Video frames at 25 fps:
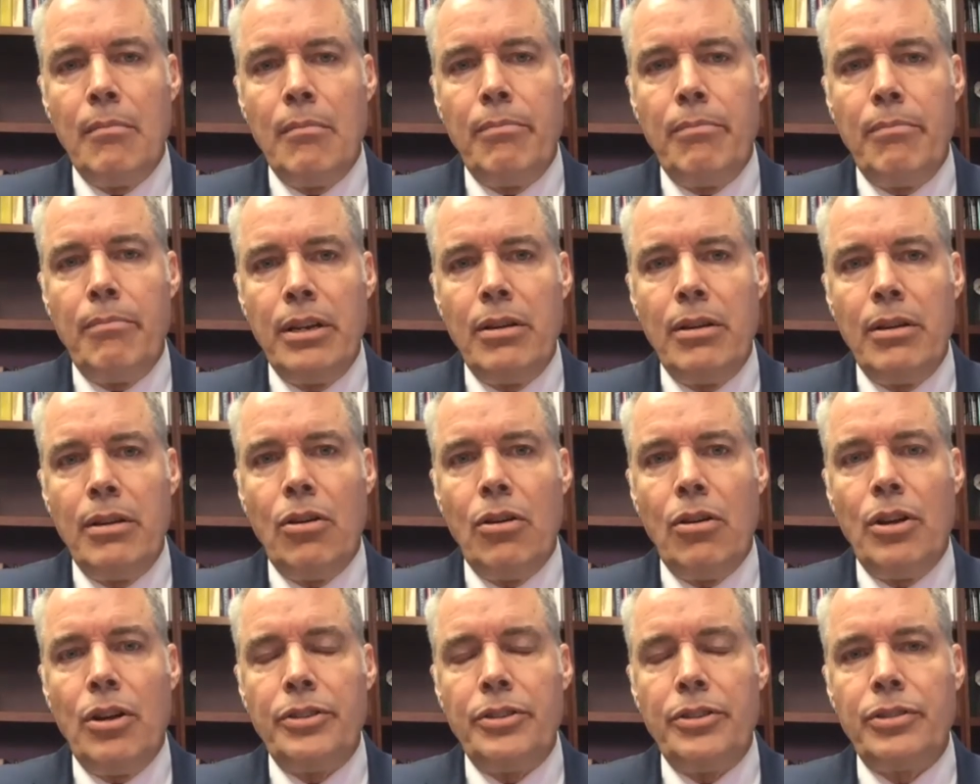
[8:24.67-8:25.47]
but
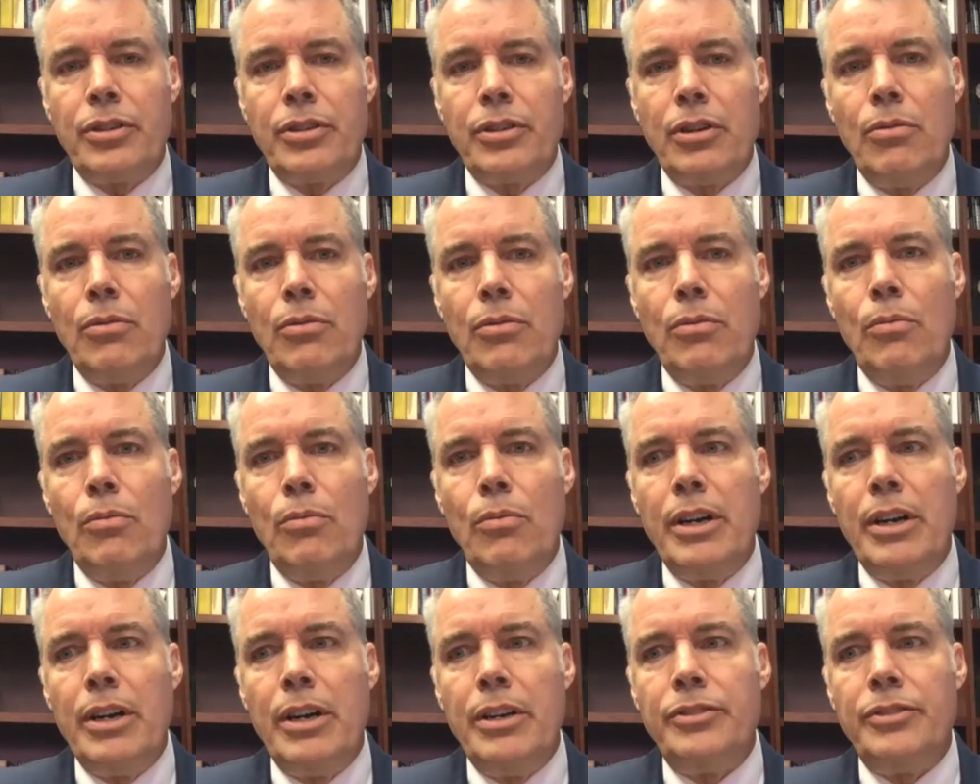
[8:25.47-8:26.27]
also
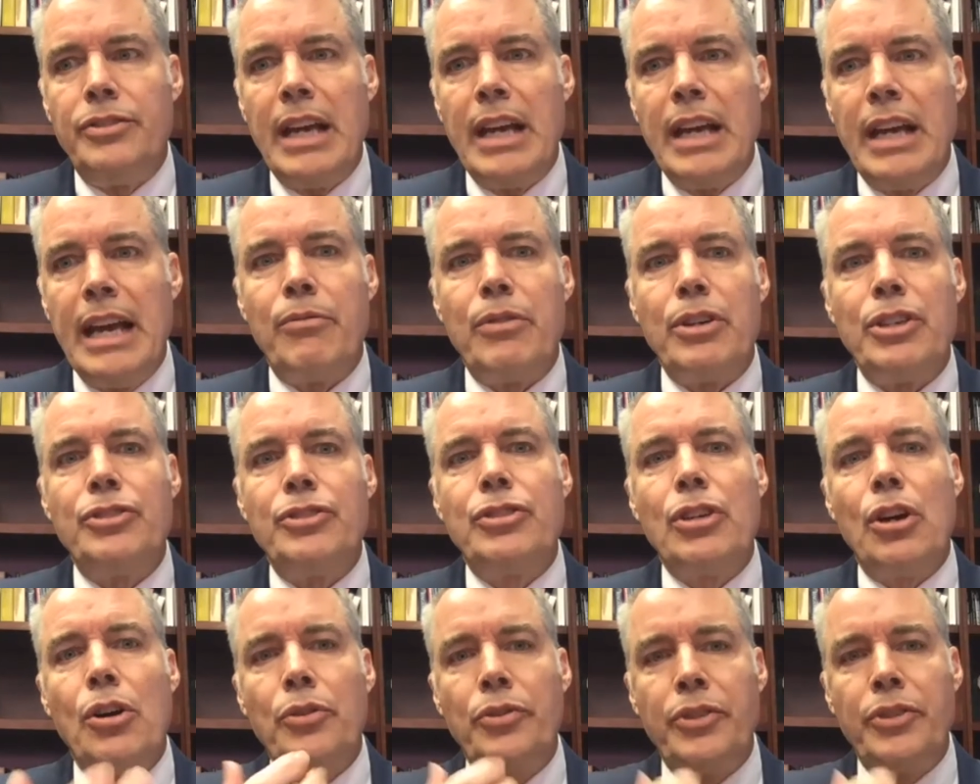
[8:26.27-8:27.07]
was a
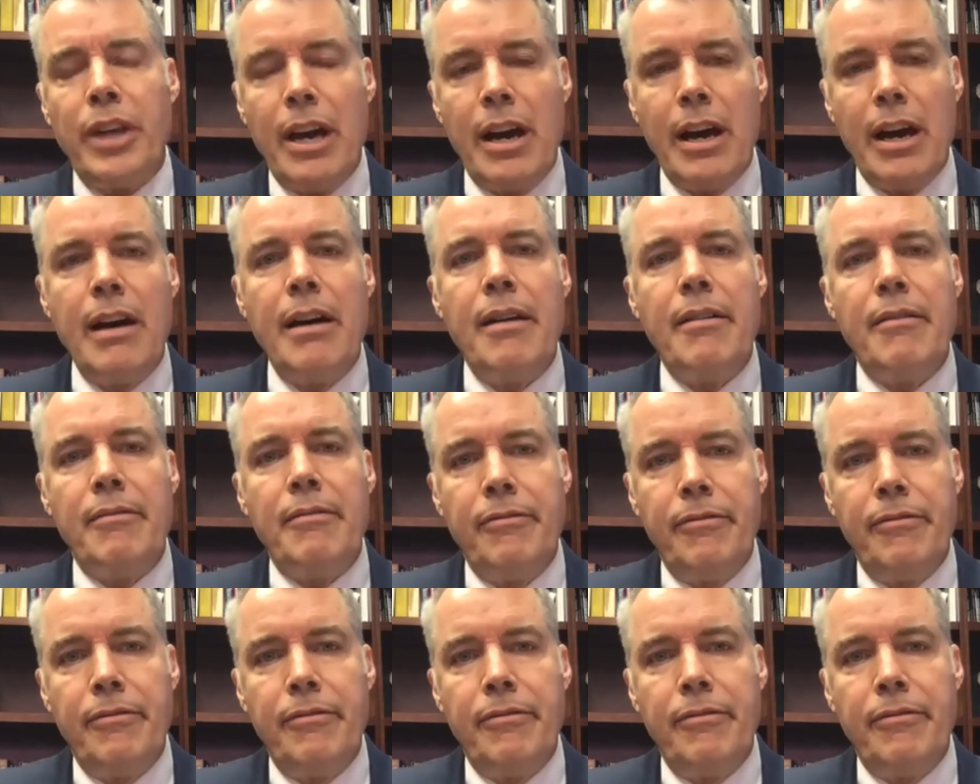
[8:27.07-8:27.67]
result of